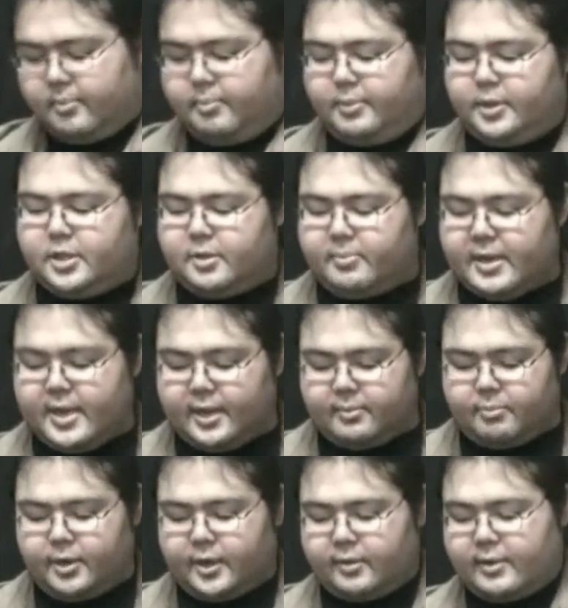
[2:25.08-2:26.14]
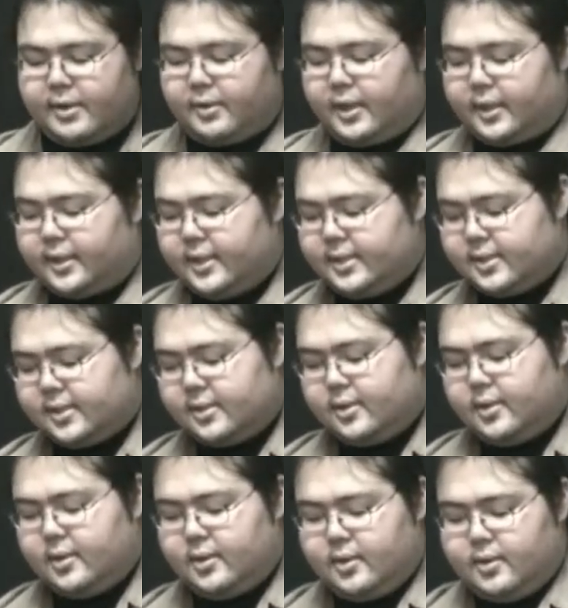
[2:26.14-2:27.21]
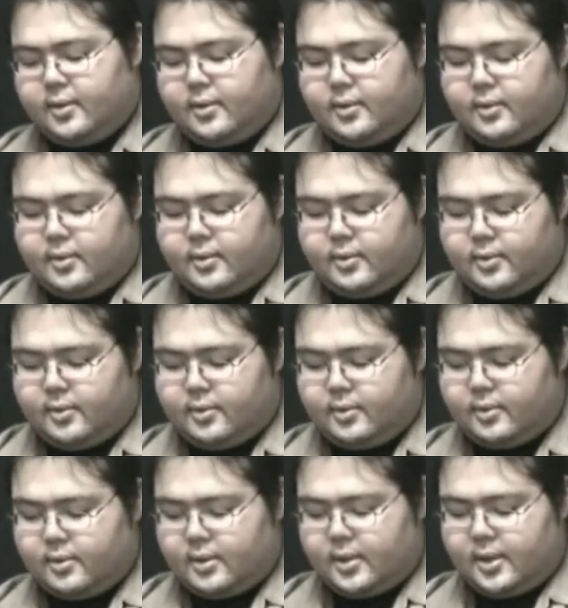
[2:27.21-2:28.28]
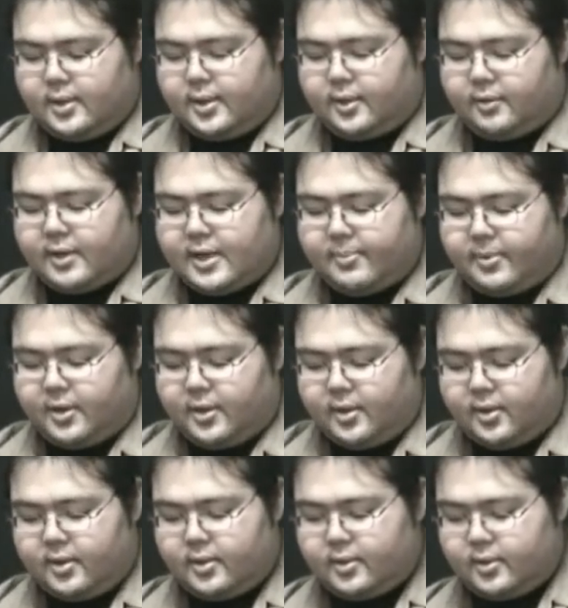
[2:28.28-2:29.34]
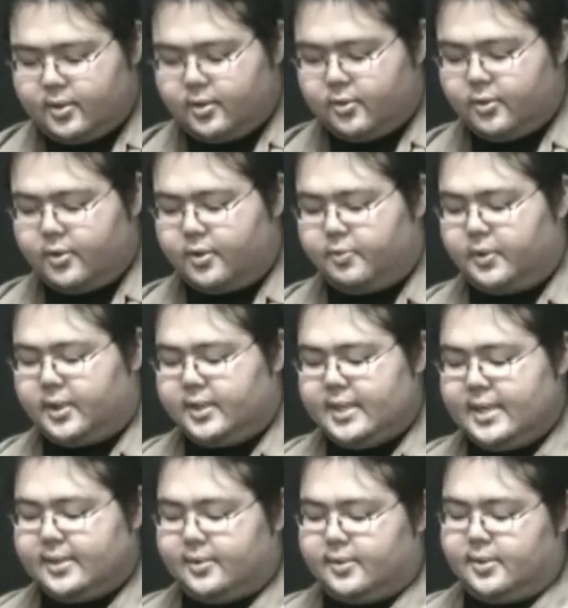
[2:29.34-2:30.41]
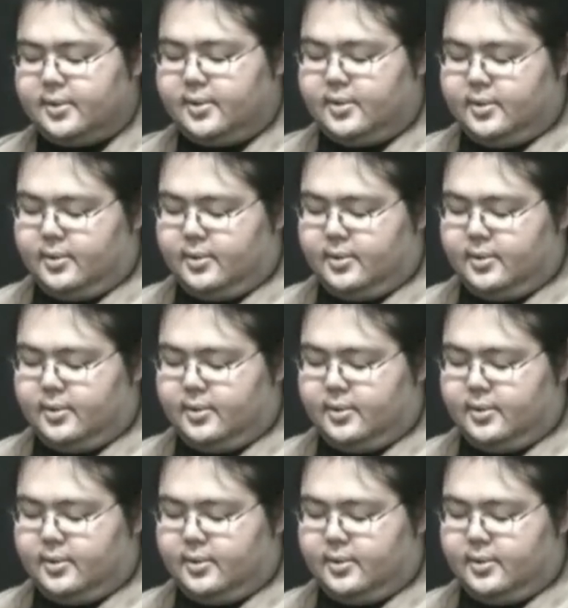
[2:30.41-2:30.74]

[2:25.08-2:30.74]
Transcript: Pinch it back and bring it around like this, and then grab your cord with the tassels.